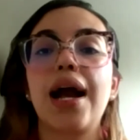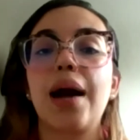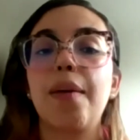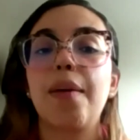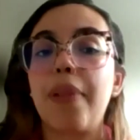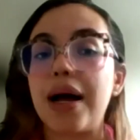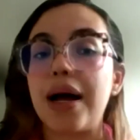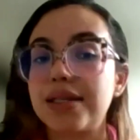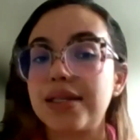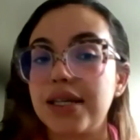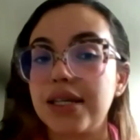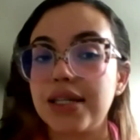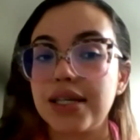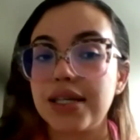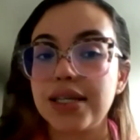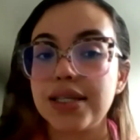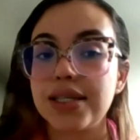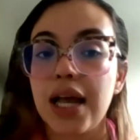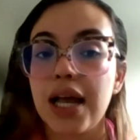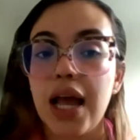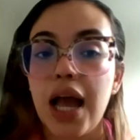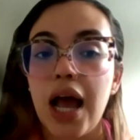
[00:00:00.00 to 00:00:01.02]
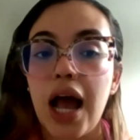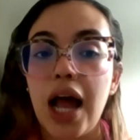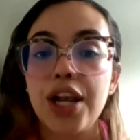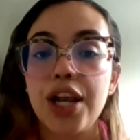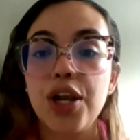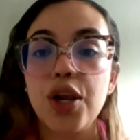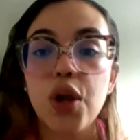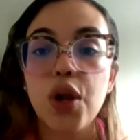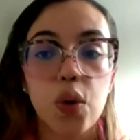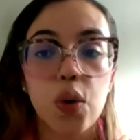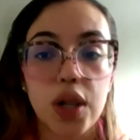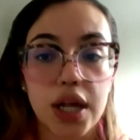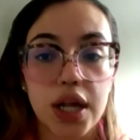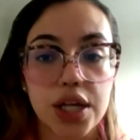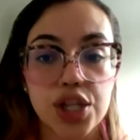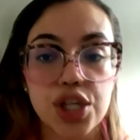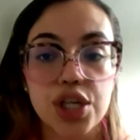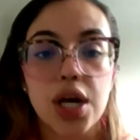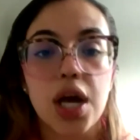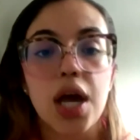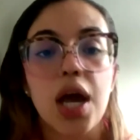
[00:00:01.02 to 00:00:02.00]
and capacities and
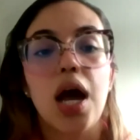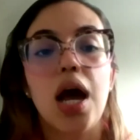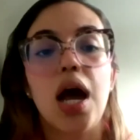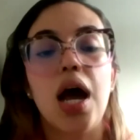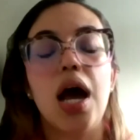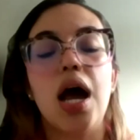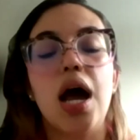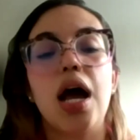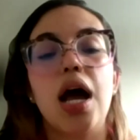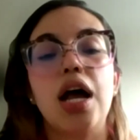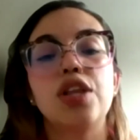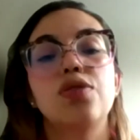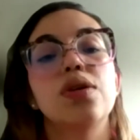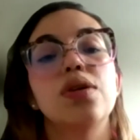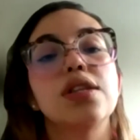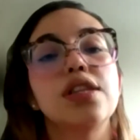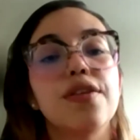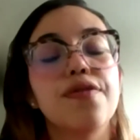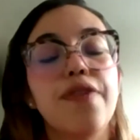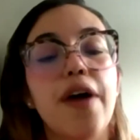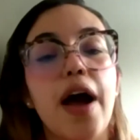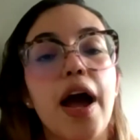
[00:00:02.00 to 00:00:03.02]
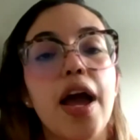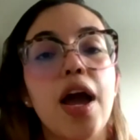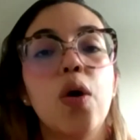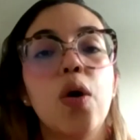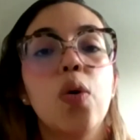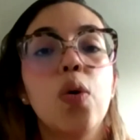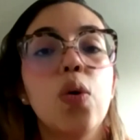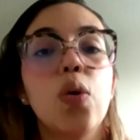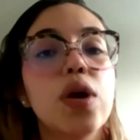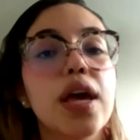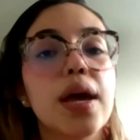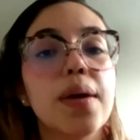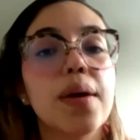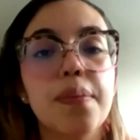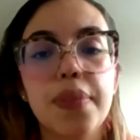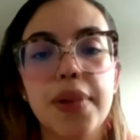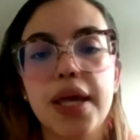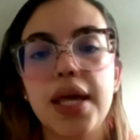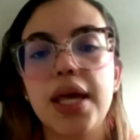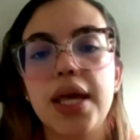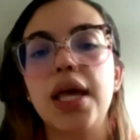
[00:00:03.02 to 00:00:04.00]
knowledge, to identify who
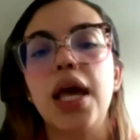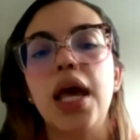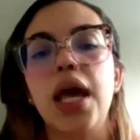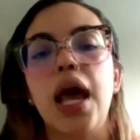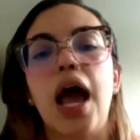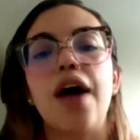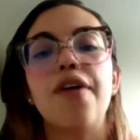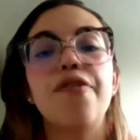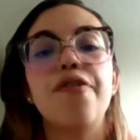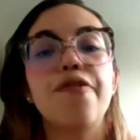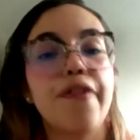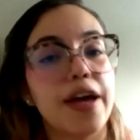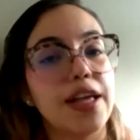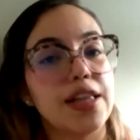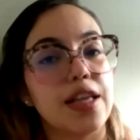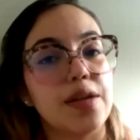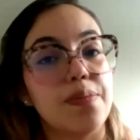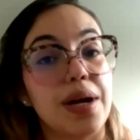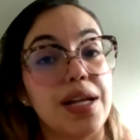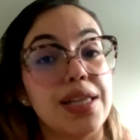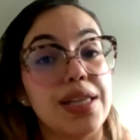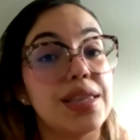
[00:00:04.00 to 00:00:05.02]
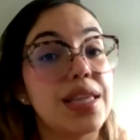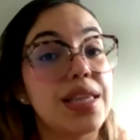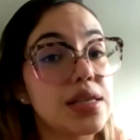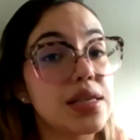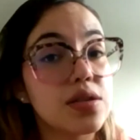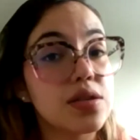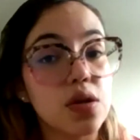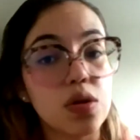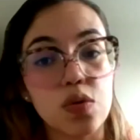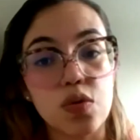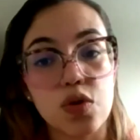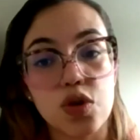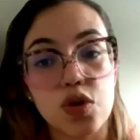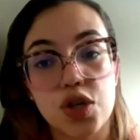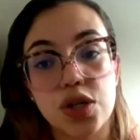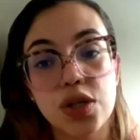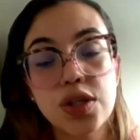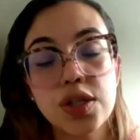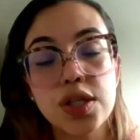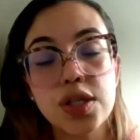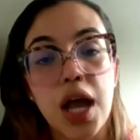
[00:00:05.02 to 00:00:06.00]
can be affected by these
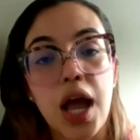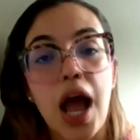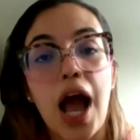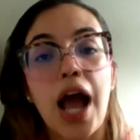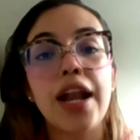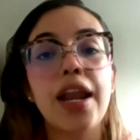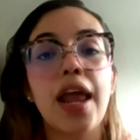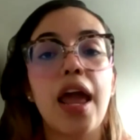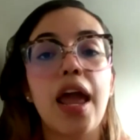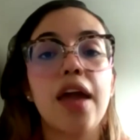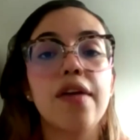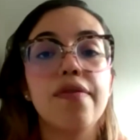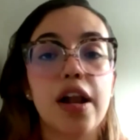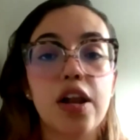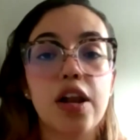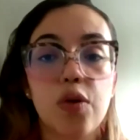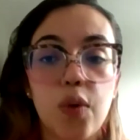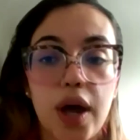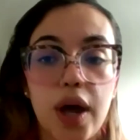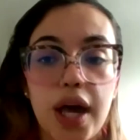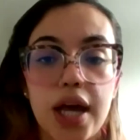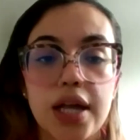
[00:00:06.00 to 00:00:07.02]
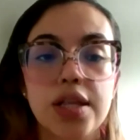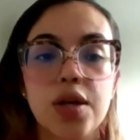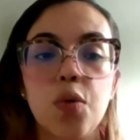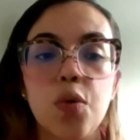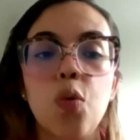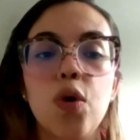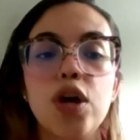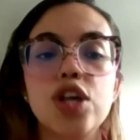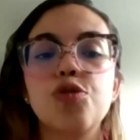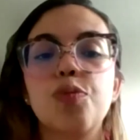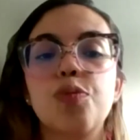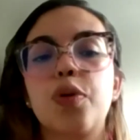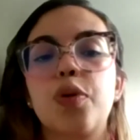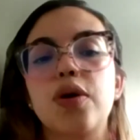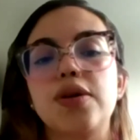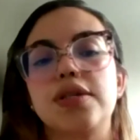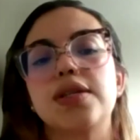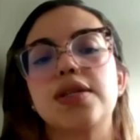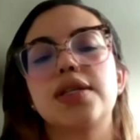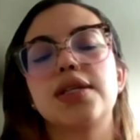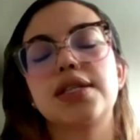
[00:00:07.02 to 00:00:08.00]
solutions and evaluate which
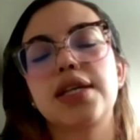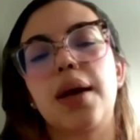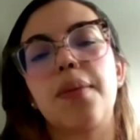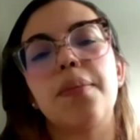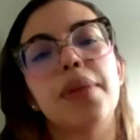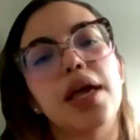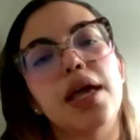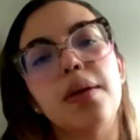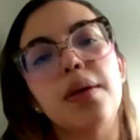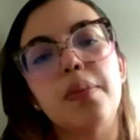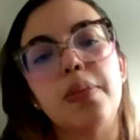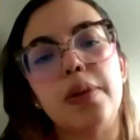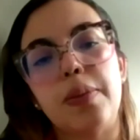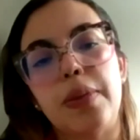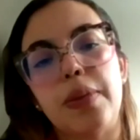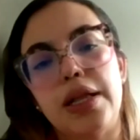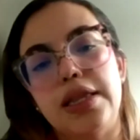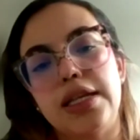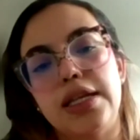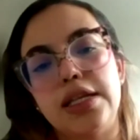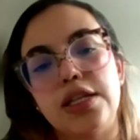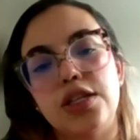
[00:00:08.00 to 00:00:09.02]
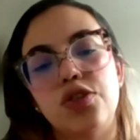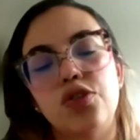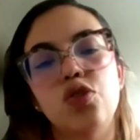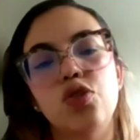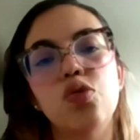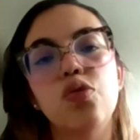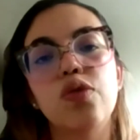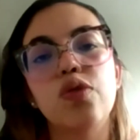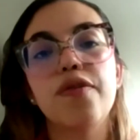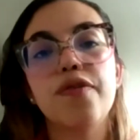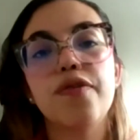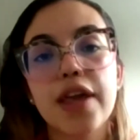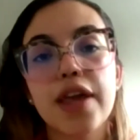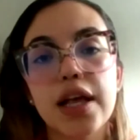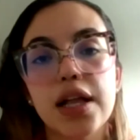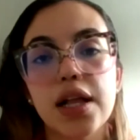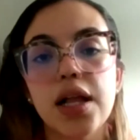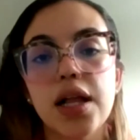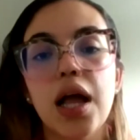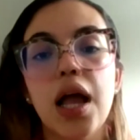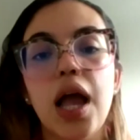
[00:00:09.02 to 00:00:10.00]
processes can be implemented to
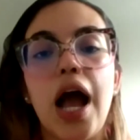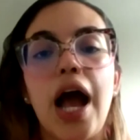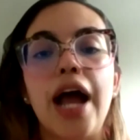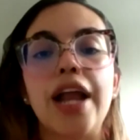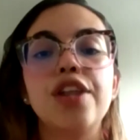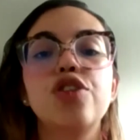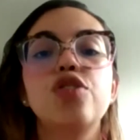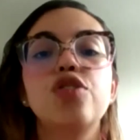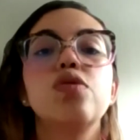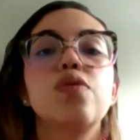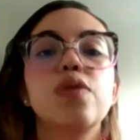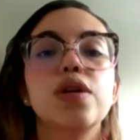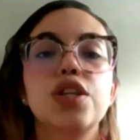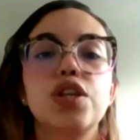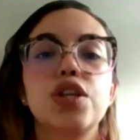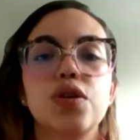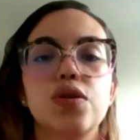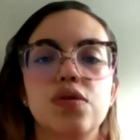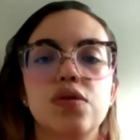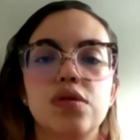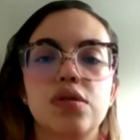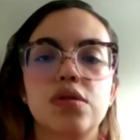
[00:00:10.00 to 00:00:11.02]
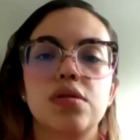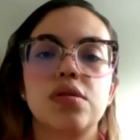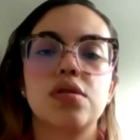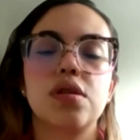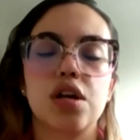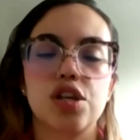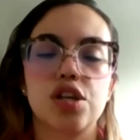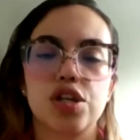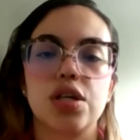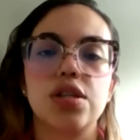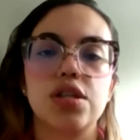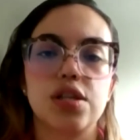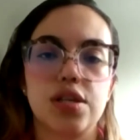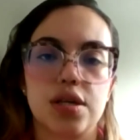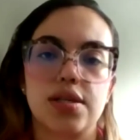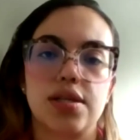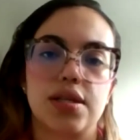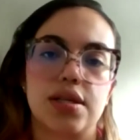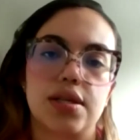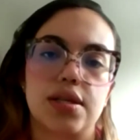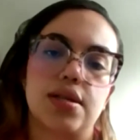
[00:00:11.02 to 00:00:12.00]
reveal and to reduce such
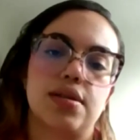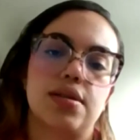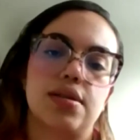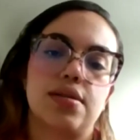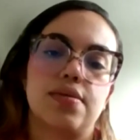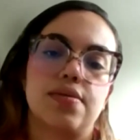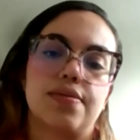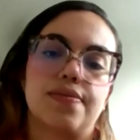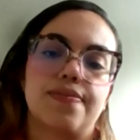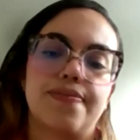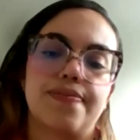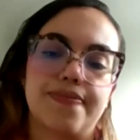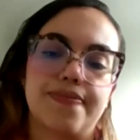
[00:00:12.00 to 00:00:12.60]
injustices.